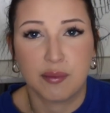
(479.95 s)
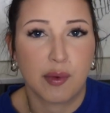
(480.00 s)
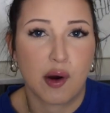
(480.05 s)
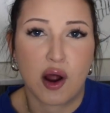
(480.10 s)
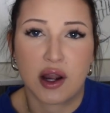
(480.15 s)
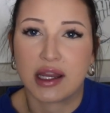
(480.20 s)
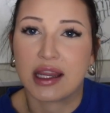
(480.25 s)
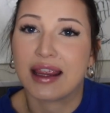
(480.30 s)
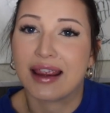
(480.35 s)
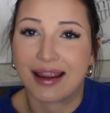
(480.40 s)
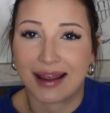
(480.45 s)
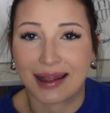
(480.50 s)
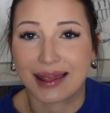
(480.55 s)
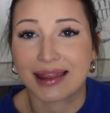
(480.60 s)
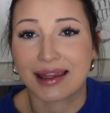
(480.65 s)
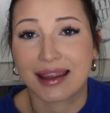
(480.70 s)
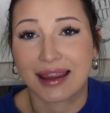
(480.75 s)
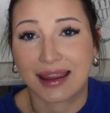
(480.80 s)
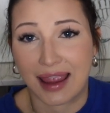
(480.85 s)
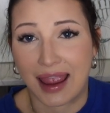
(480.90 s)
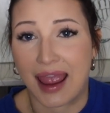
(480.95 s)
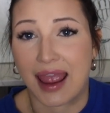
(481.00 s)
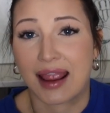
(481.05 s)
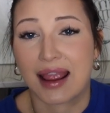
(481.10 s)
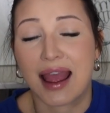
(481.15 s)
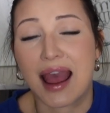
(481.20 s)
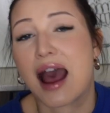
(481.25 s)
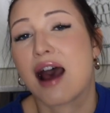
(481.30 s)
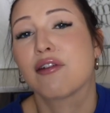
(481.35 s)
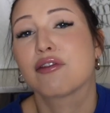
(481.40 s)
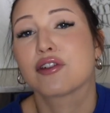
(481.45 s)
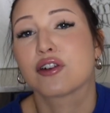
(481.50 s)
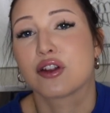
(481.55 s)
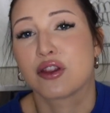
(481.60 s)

Bonnie, and the gang after